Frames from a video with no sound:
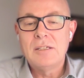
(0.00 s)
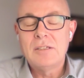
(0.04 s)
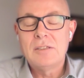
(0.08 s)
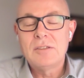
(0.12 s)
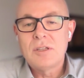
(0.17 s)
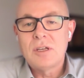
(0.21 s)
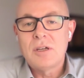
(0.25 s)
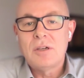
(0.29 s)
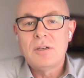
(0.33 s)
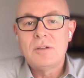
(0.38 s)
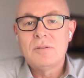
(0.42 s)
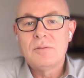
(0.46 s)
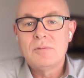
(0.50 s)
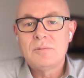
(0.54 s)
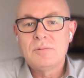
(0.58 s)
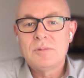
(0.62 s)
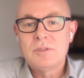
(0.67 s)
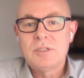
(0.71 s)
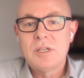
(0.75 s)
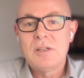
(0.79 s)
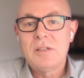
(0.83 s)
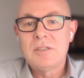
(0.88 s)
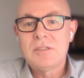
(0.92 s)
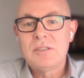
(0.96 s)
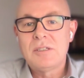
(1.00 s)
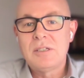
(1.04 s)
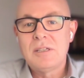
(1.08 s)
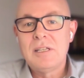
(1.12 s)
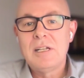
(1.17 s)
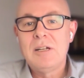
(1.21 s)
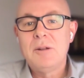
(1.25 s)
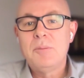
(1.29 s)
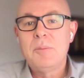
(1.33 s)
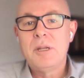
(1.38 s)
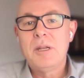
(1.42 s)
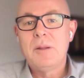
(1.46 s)
So tell us a
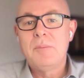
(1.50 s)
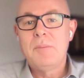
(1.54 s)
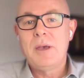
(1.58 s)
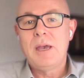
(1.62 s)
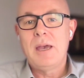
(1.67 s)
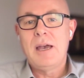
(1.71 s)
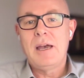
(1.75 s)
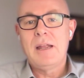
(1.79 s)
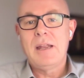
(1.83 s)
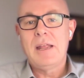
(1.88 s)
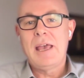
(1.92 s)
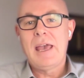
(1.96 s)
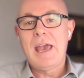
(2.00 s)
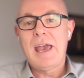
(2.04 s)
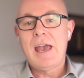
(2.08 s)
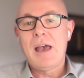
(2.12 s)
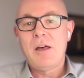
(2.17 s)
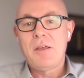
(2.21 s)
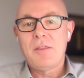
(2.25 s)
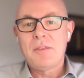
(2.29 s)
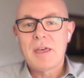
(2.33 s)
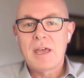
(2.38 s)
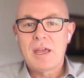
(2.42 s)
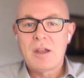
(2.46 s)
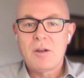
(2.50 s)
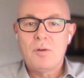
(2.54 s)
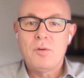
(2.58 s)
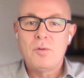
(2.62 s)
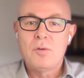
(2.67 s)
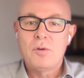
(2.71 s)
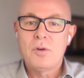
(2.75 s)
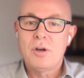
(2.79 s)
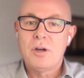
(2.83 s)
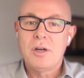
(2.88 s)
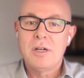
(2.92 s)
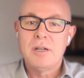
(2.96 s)
little bit about how that
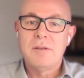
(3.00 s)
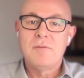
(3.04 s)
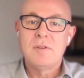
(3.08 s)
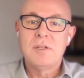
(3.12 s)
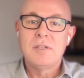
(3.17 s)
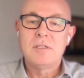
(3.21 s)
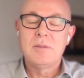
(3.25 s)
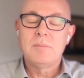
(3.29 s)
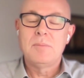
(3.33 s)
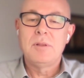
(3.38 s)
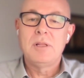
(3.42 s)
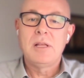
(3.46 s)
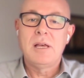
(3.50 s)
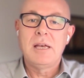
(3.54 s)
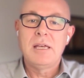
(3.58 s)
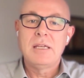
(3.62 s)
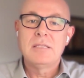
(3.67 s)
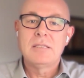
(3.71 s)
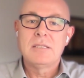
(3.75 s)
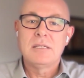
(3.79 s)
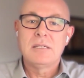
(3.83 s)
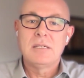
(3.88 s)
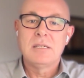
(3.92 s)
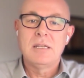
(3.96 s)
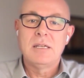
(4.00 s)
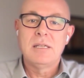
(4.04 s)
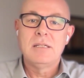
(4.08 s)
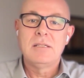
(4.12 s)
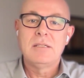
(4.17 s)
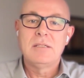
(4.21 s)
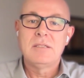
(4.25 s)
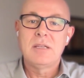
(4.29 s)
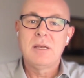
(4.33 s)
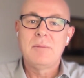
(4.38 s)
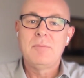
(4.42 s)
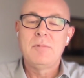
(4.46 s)
all kind of interplays
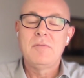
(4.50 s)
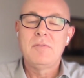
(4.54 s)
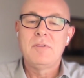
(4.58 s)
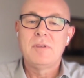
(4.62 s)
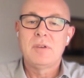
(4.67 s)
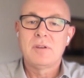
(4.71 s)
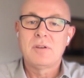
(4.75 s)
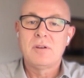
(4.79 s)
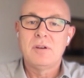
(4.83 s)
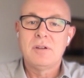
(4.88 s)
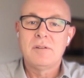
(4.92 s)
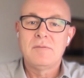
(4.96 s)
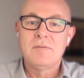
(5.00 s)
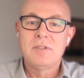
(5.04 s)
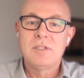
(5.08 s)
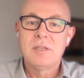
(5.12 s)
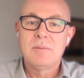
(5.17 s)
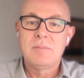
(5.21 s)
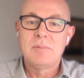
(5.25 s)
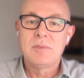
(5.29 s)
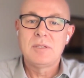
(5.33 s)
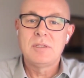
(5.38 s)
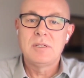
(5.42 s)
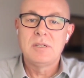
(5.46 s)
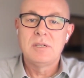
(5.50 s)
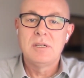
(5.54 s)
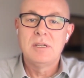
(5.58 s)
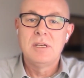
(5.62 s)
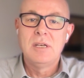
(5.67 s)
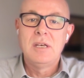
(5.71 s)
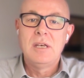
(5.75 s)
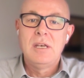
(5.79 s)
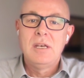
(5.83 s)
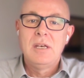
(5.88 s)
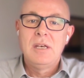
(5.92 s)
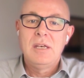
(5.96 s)
and some of the kind of tips and
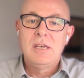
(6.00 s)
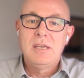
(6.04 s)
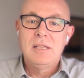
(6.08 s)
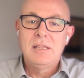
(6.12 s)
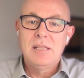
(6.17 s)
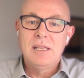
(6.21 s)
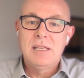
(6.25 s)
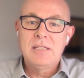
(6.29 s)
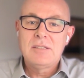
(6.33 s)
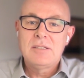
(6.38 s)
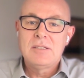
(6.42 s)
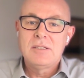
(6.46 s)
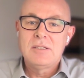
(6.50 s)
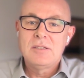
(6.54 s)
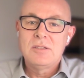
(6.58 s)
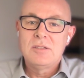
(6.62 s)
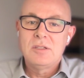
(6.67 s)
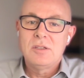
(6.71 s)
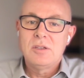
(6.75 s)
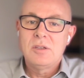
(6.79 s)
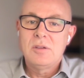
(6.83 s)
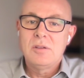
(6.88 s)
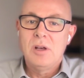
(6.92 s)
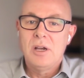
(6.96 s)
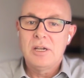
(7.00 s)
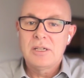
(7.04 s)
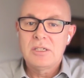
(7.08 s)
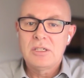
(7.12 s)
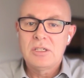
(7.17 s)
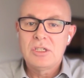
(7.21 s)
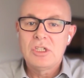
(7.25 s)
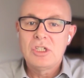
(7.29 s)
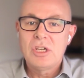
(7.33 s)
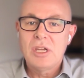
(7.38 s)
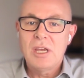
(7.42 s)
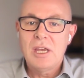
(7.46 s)
lessons that you like
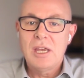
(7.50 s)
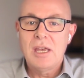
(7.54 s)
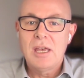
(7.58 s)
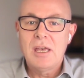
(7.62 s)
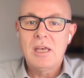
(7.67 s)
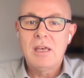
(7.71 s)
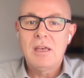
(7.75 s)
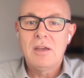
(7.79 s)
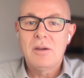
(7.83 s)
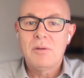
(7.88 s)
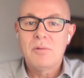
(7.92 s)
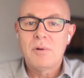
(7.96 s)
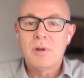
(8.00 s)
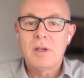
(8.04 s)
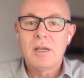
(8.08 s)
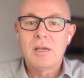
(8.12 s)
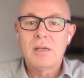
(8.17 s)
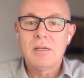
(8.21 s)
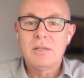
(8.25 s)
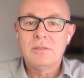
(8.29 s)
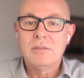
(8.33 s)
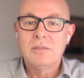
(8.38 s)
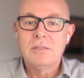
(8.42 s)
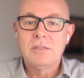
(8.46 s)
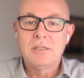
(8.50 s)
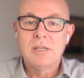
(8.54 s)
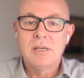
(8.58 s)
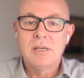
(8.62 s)
to share around